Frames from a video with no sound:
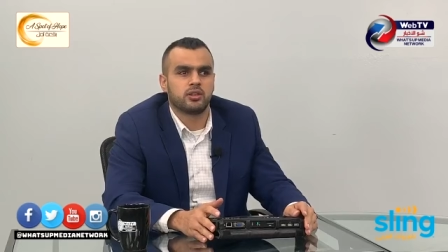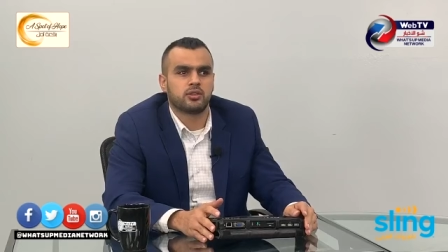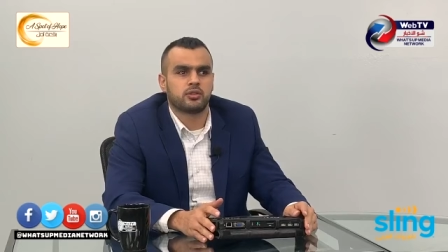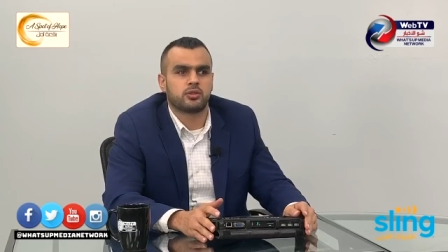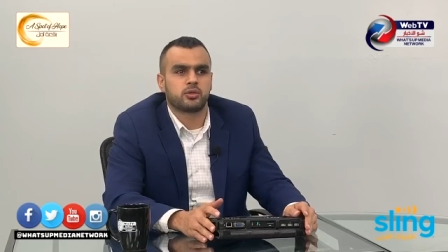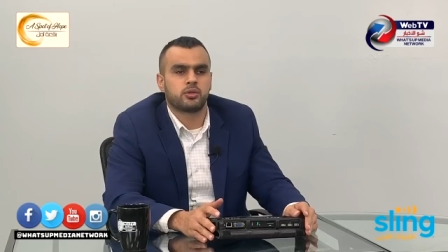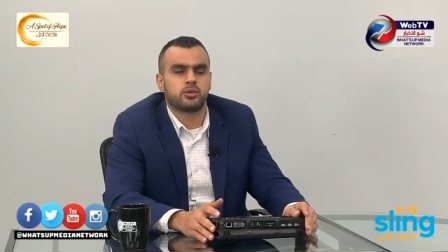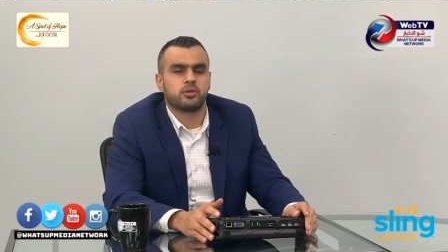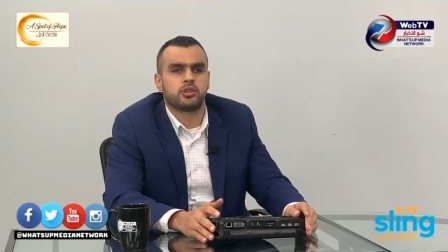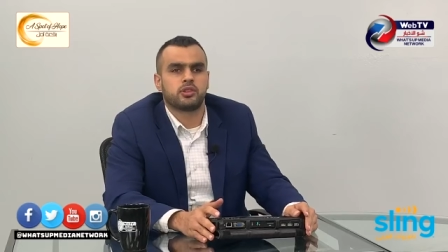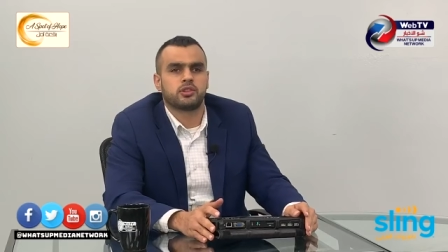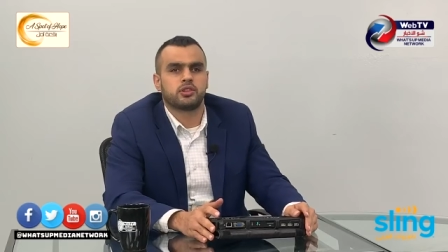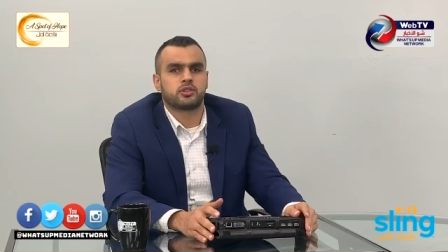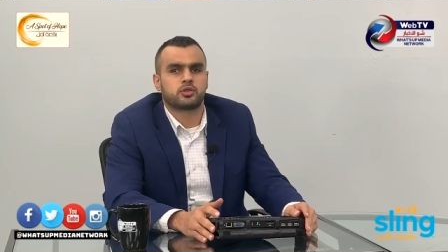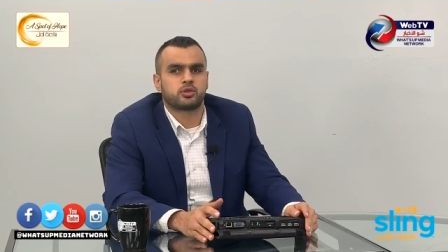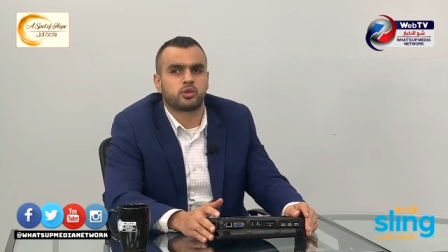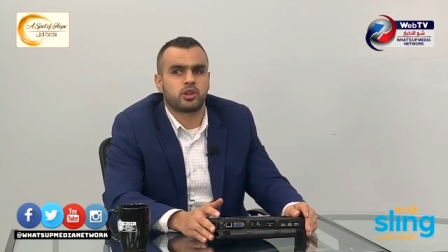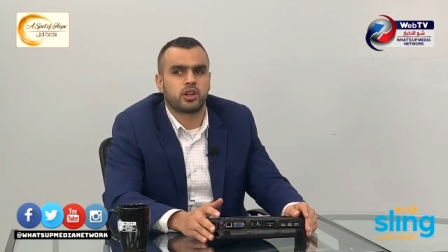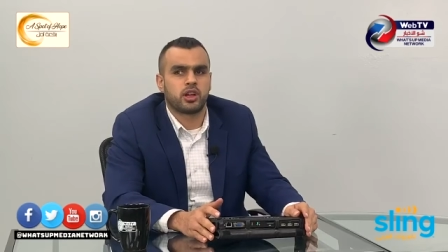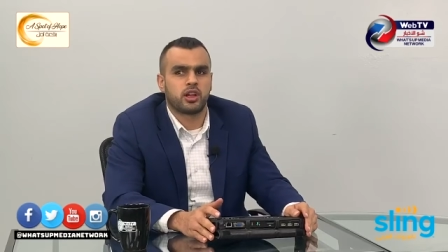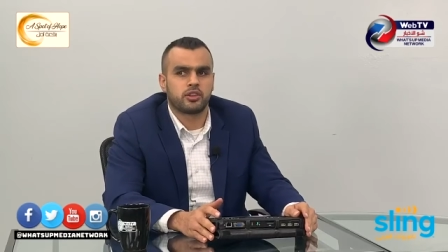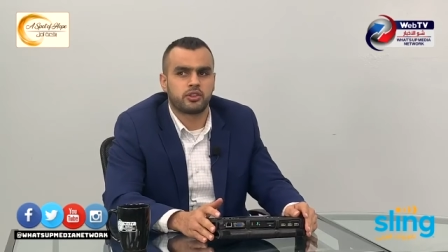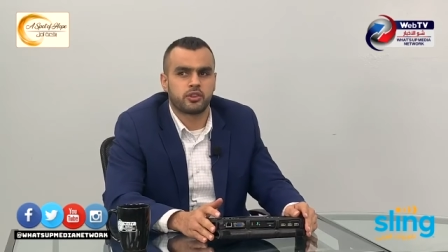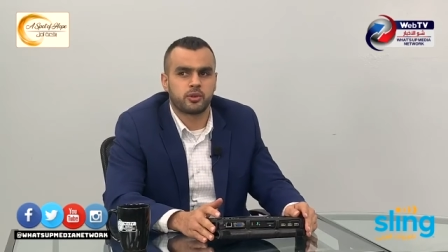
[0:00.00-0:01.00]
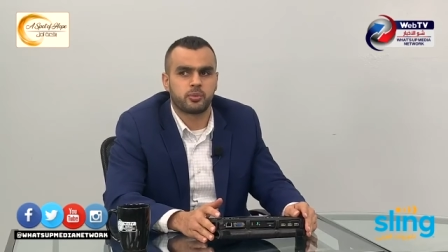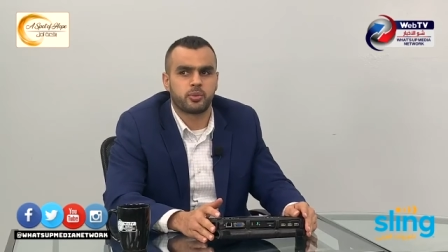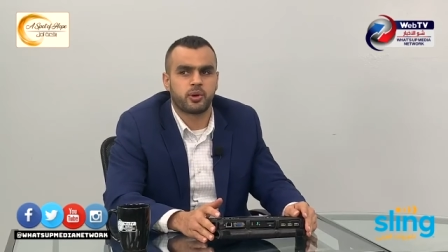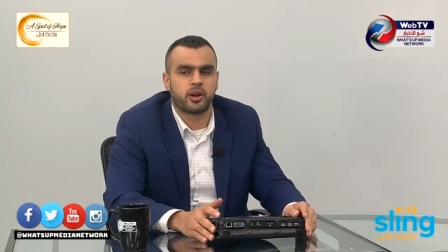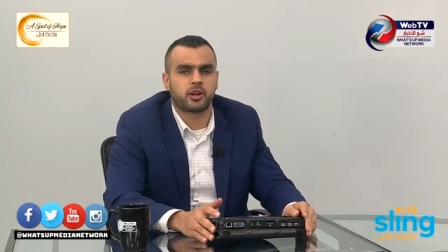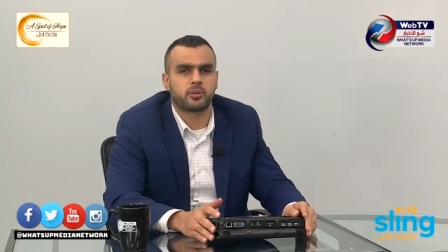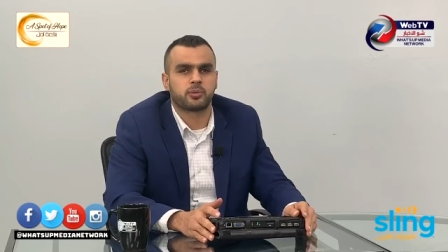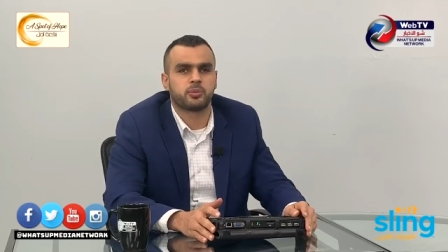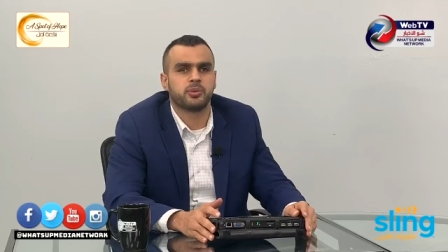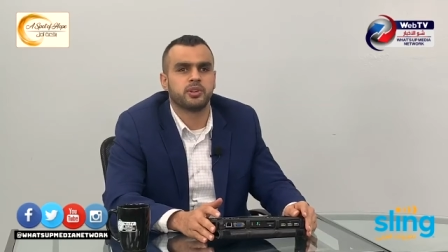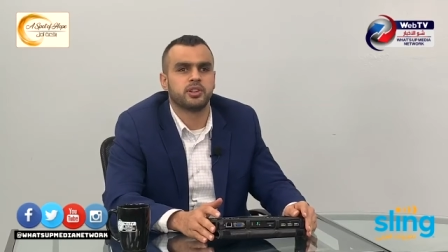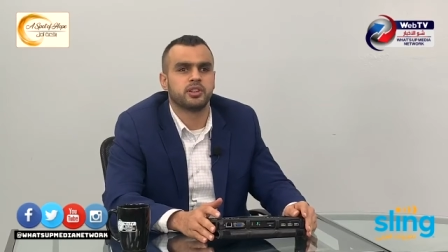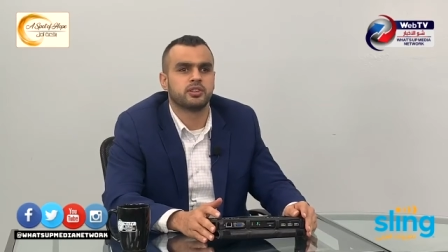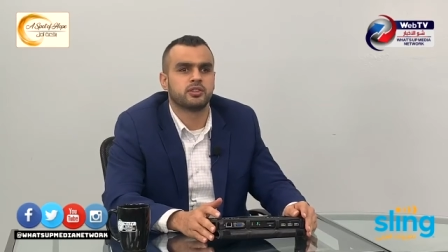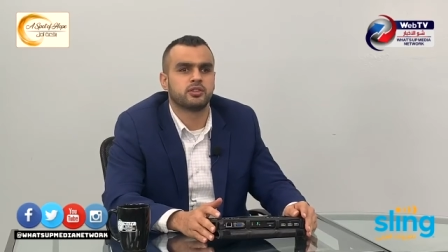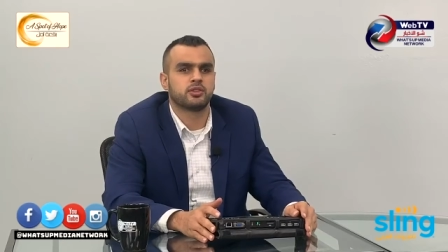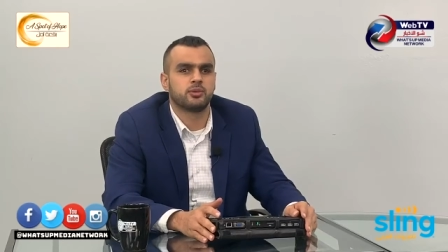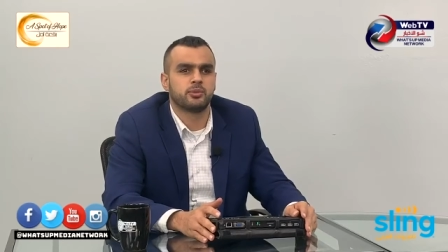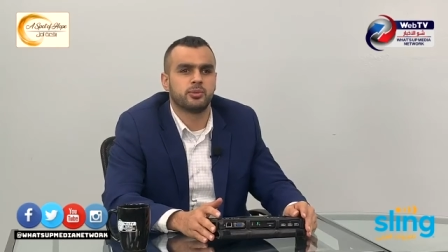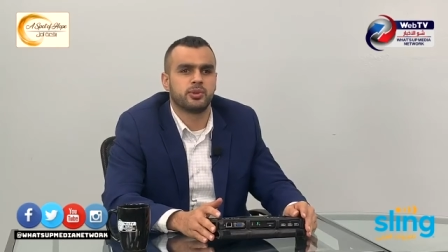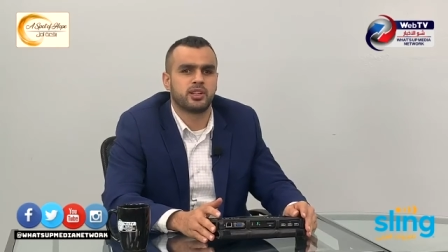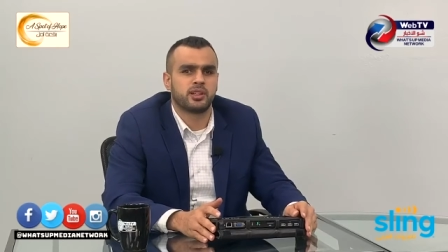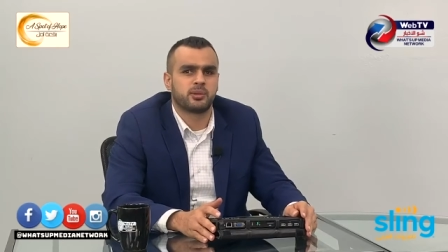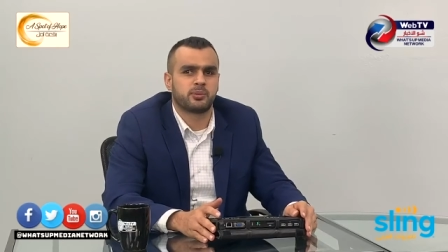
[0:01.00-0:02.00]
through the Detroit Health Department,
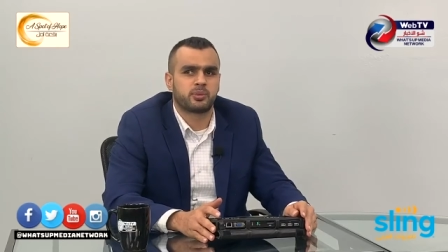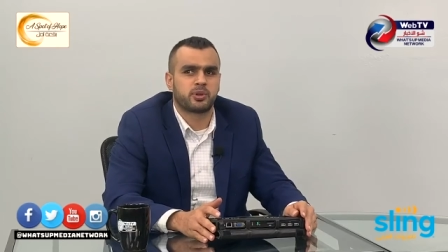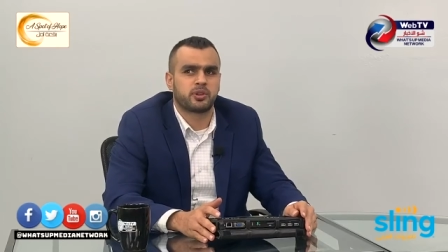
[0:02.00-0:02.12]
to meeting